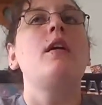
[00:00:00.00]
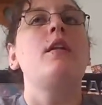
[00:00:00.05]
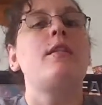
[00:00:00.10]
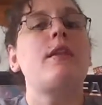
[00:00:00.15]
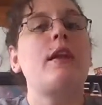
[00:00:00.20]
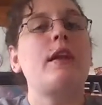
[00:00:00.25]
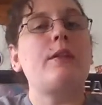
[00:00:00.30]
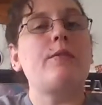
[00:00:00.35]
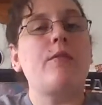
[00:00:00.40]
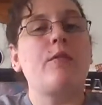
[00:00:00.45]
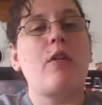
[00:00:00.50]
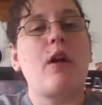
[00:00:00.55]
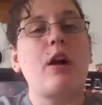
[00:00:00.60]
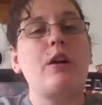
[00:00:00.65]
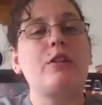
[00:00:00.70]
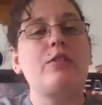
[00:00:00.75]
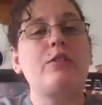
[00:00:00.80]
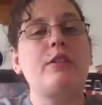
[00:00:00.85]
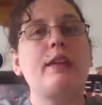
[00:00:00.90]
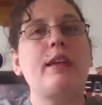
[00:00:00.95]
thanks for
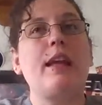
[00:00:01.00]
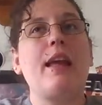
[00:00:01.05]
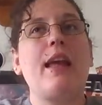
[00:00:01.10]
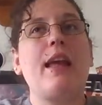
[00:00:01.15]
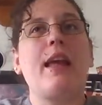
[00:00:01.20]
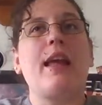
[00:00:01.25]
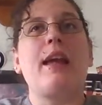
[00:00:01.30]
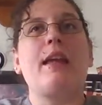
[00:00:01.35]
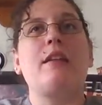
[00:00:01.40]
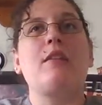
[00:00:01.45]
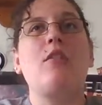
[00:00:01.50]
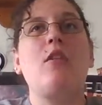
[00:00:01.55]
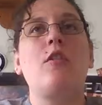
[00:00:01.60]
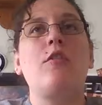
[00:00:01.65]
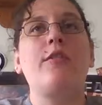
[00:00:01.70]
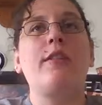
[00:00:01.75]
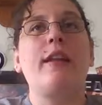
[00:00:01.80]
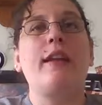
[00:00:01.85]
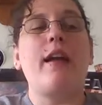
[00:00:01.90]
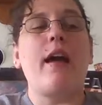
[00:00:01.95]
watching, and
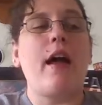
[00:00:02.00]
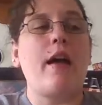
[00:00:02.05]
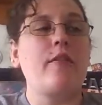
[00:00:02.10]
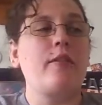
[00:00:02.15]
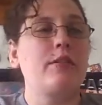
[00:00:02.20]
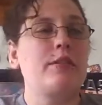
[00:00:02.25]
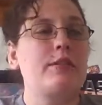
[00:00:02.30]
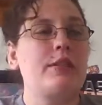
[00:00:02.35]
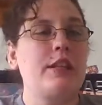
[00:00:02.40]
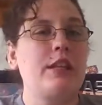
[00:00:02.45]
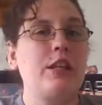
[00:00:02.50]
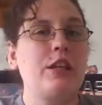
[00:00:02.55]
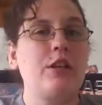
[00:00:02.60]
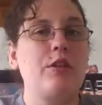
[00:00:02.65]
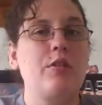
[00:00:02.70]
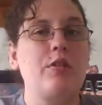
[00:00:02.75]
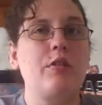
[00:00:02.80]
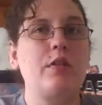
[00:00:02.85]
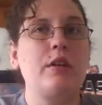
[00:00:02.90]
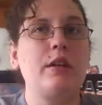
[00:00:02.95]
hopefully I will see
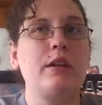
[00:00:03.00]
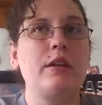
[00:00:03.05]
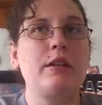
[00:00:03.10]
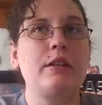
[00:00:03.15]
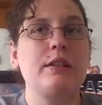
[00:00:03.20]
you